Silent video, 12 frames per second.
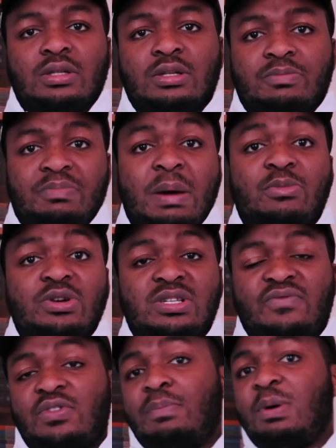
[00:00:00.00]
the memories
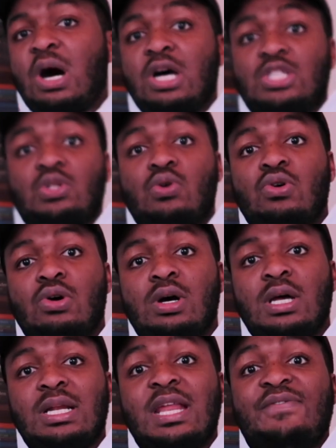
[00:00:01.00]
of the past, or
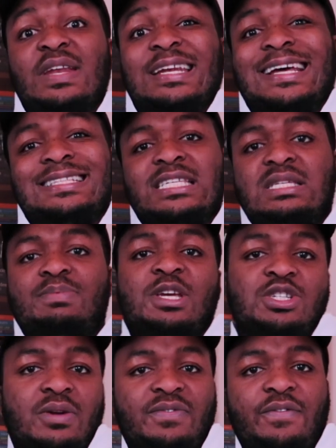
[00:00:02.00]
living in
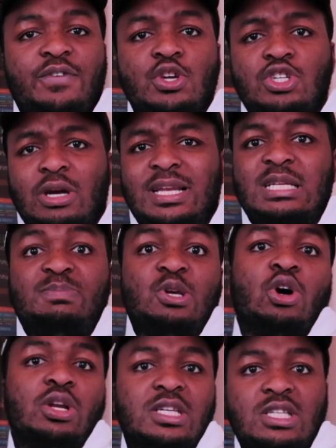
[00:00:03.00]
anticipation of the future. Let's be
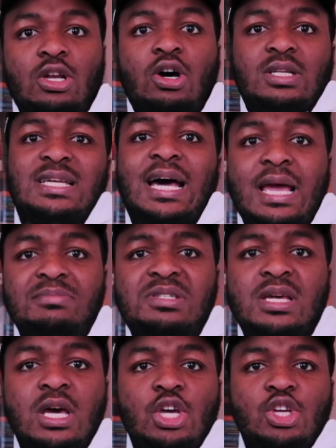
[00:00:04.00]
honest, a lot of
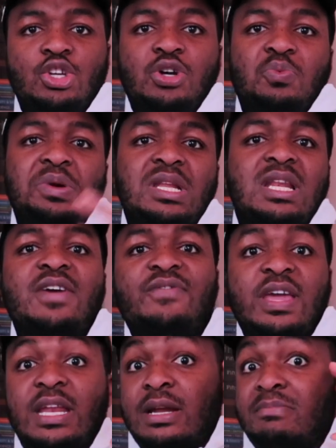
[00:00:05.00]
times, you know, we
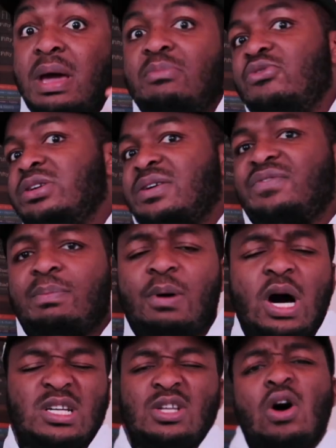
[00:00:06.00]
live in the memories of the
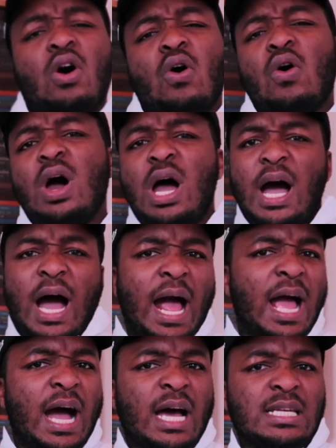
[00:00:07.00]
past. Oh, I
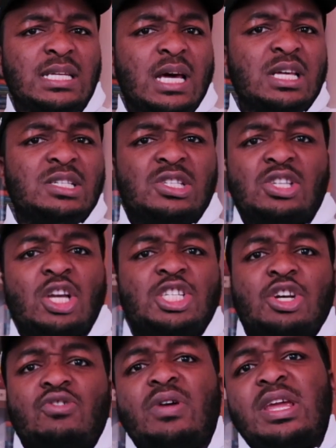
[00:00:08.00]
had such
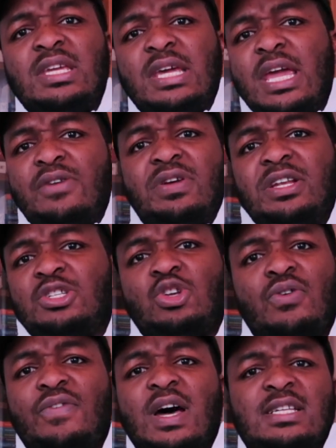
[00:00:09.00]
a great year in
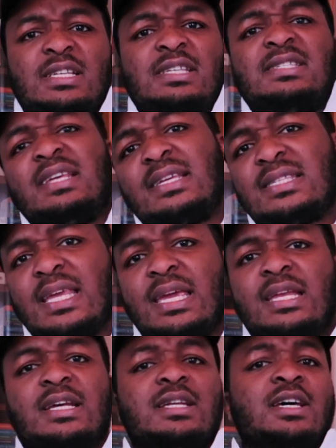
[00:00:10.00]

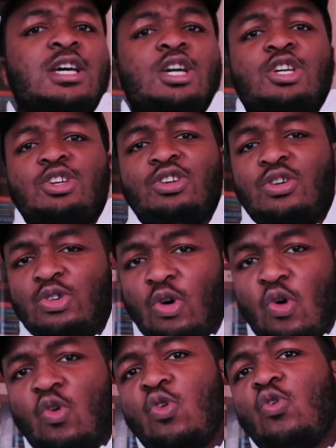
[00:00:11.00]
2016, and you know, you're
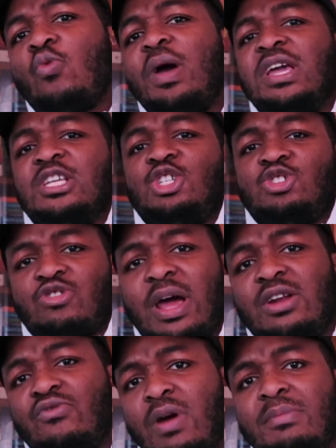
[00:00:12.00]
always trying
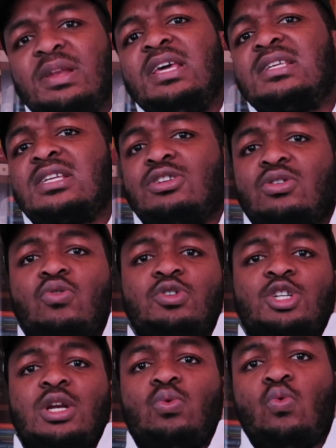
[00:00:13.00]
to reminisce and always
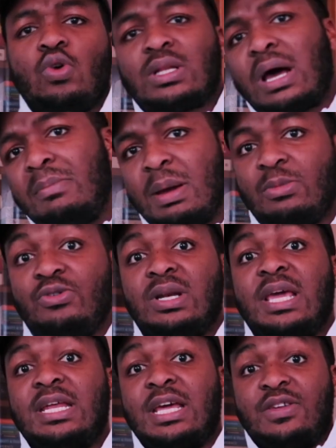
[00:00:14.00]
trying to walk down memory
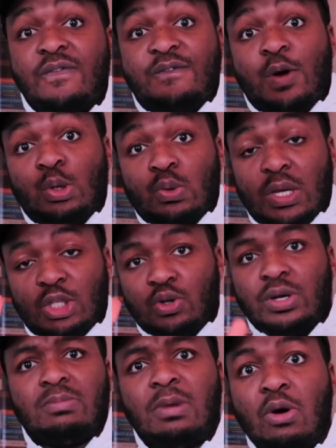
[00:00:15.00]
lane, and you fail to
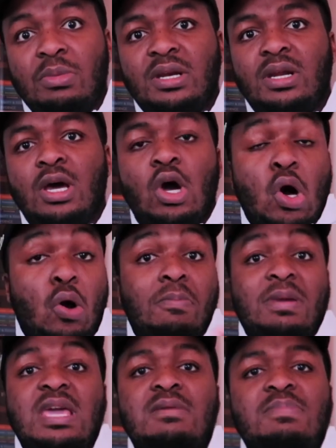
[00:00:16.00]
enjoy the moment. Or
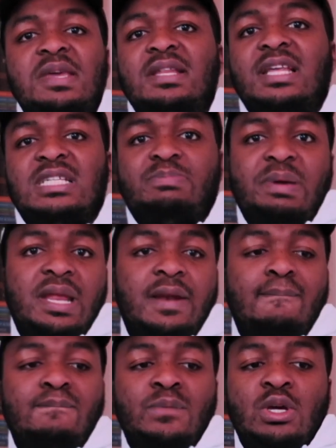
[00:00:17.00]
maybe there's
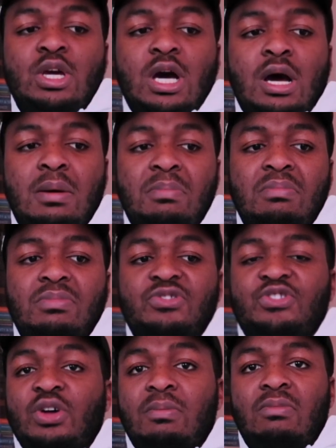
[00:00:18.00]
been
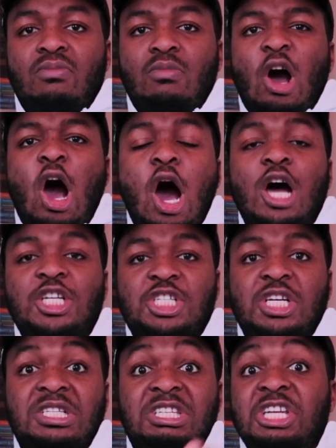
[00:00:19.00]
some harsh
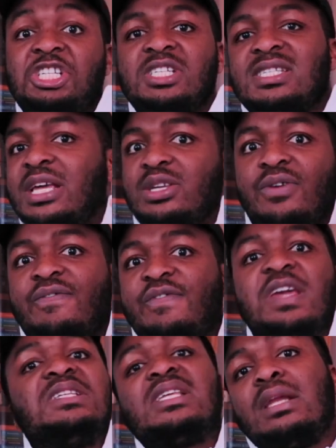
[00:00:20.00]
conditions that you
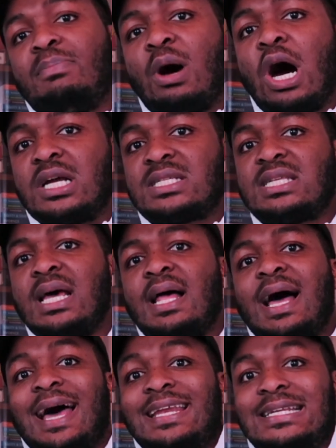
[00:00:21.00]
faced in the past,
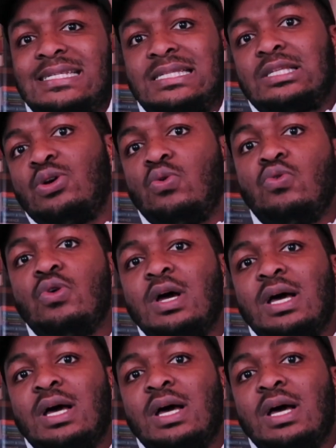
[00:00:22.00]
and it still